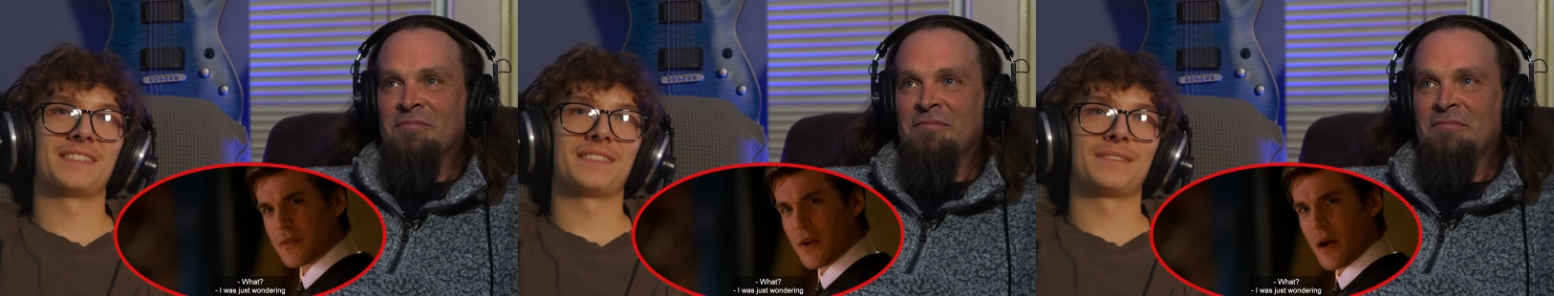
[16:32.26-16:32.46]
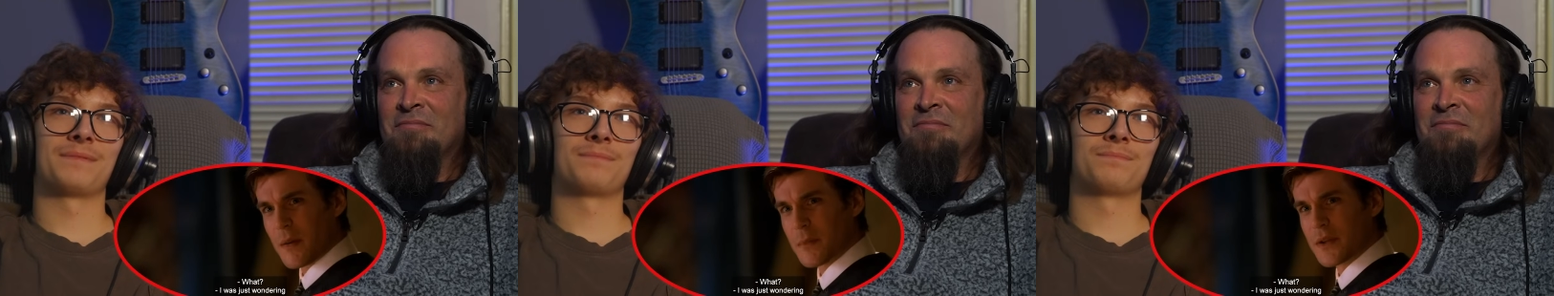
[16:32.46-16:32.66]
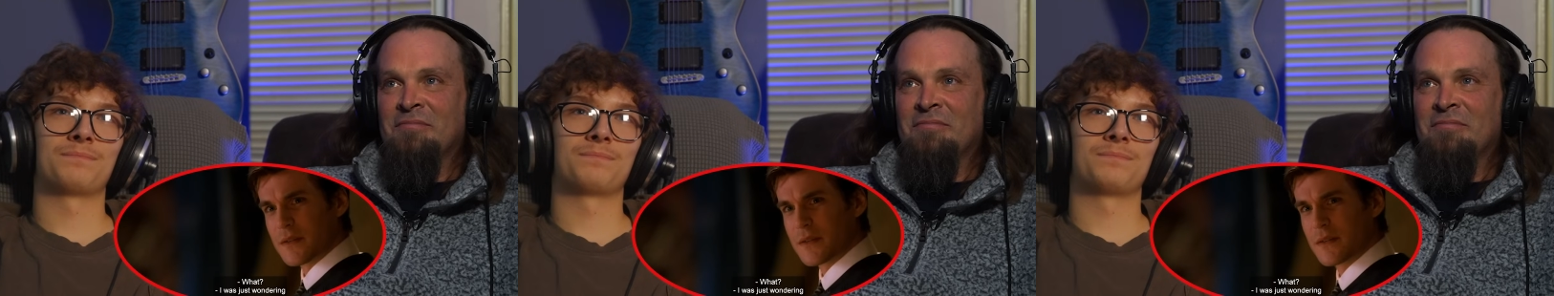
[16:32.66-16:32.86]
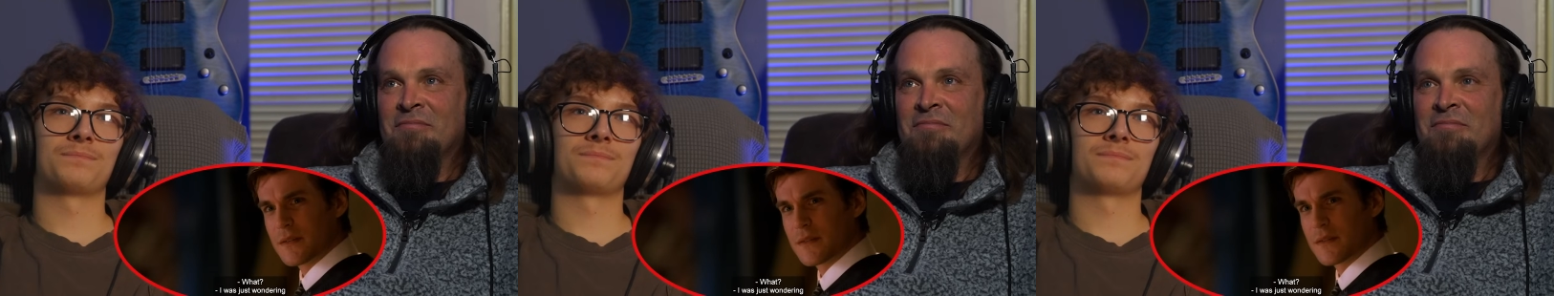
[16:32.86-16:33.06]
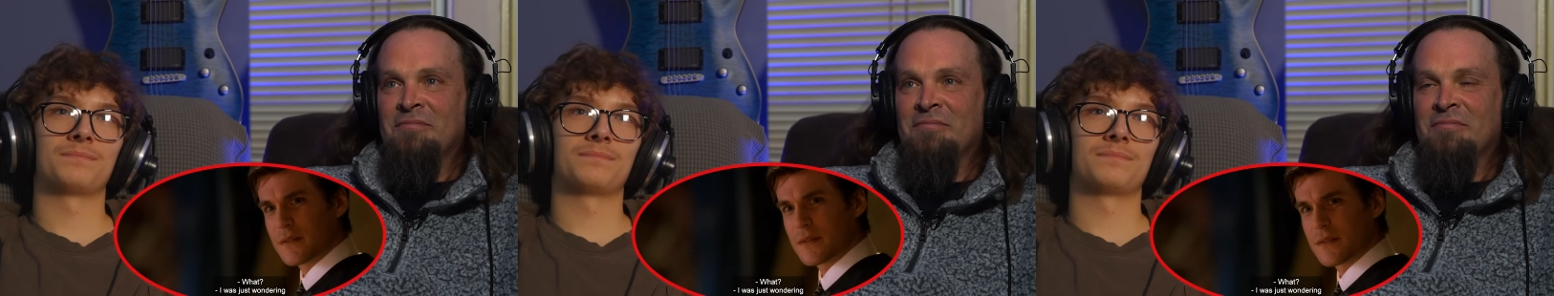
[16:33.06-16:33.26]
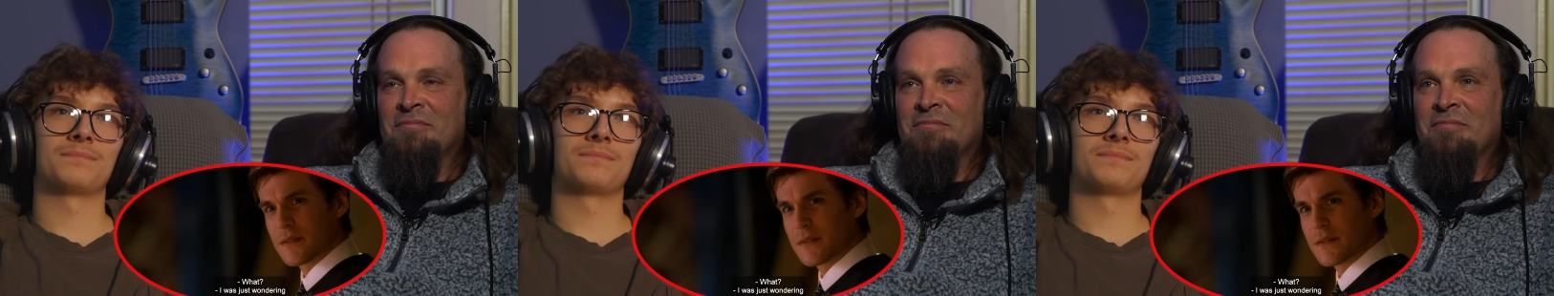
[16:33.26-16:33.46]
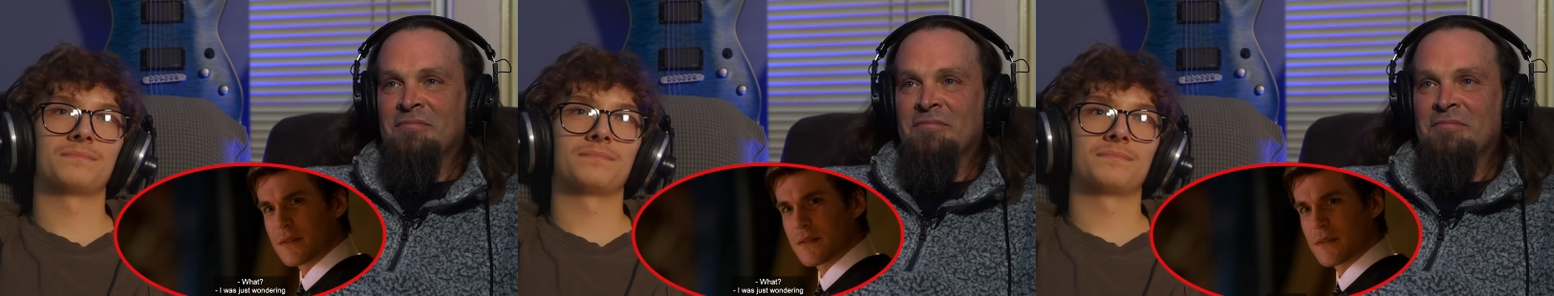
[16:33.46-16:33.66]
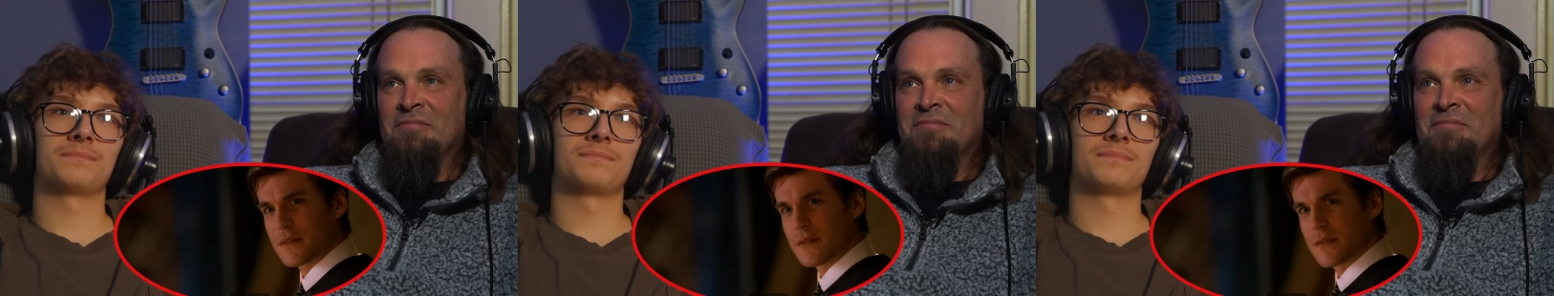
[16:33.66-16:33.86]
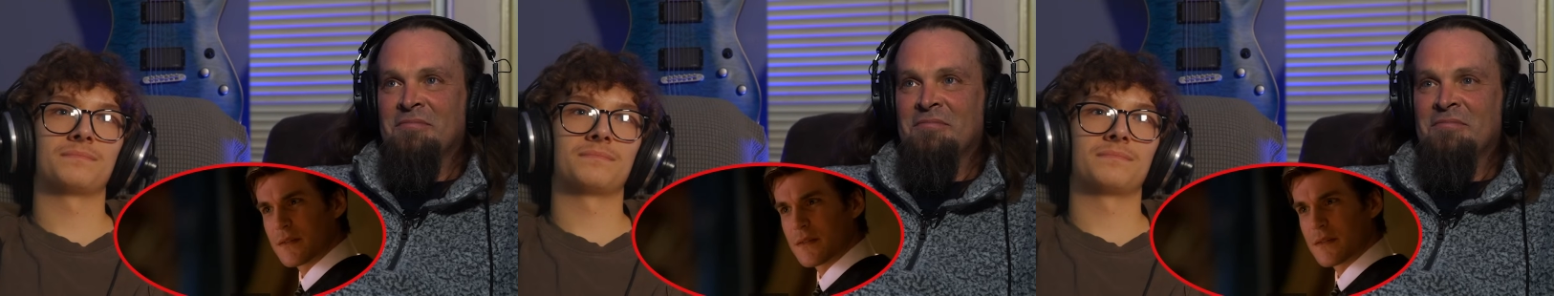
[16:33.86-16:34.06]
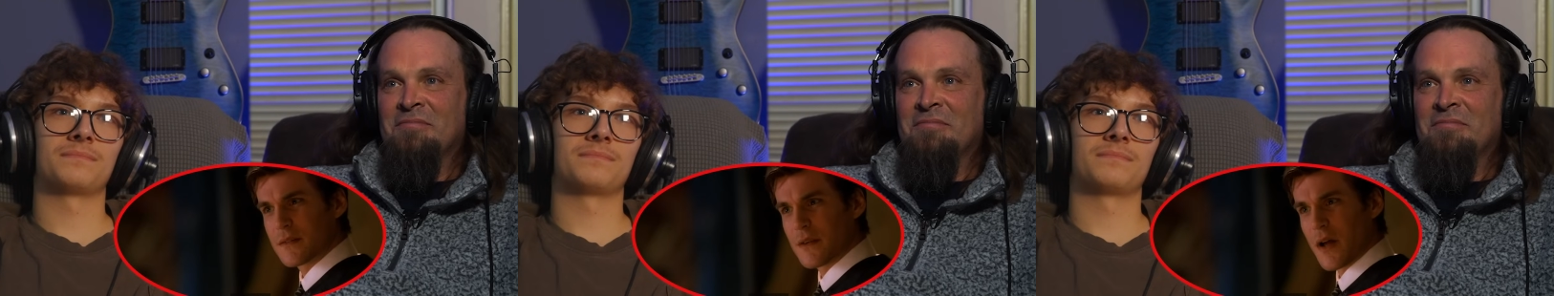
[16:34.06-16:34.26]
Speaker 1: his job is.
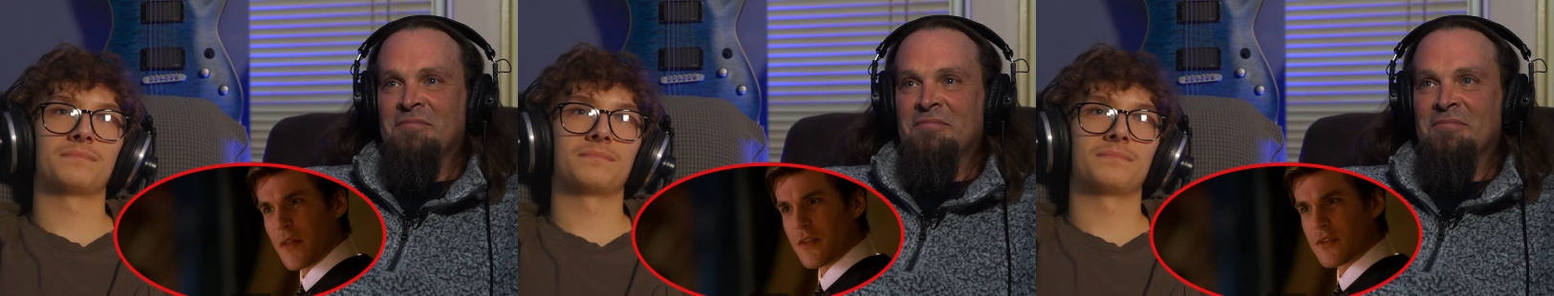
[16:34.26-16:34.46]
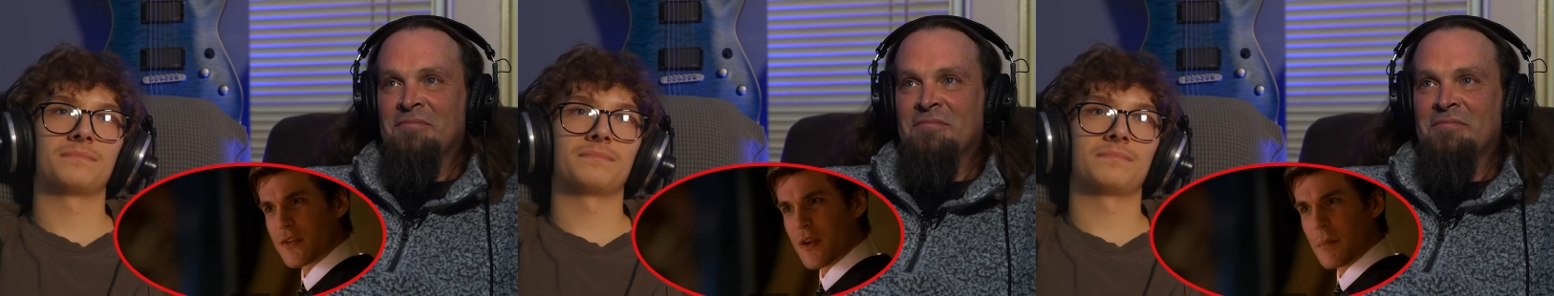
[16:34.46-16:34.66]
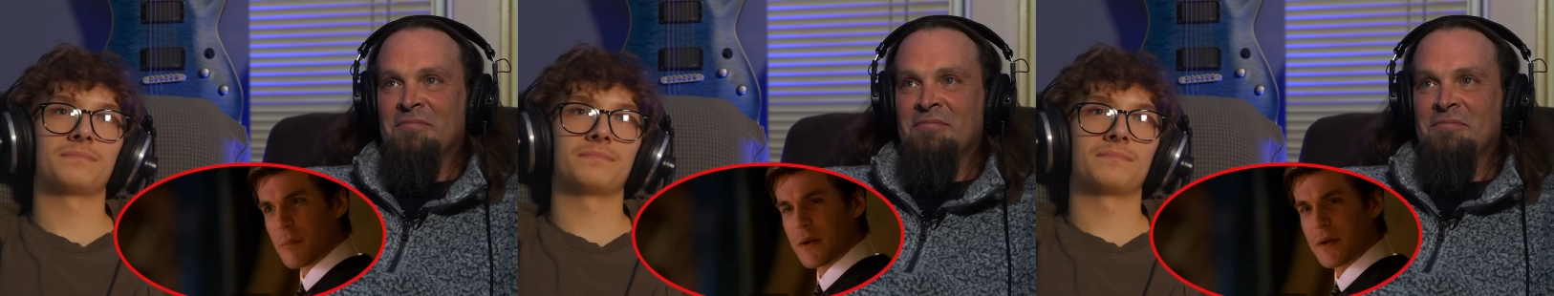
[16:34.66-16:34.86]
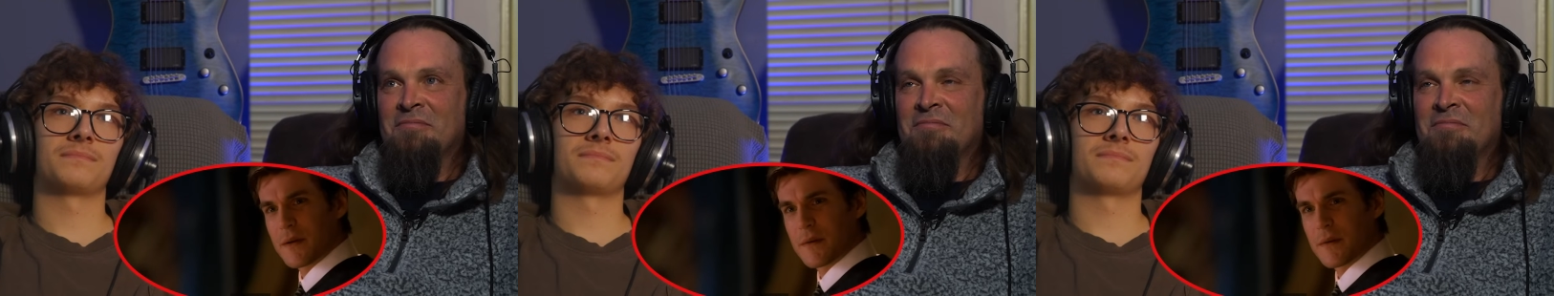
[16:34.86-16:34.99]
On the ship.